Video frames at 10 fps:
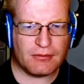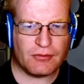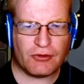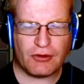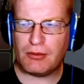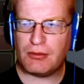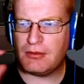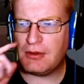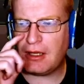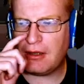So,
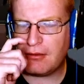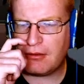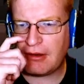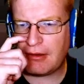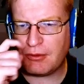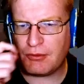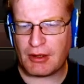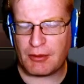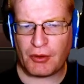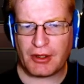yeah, crafting was
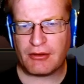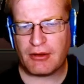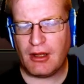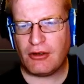kind of pointless,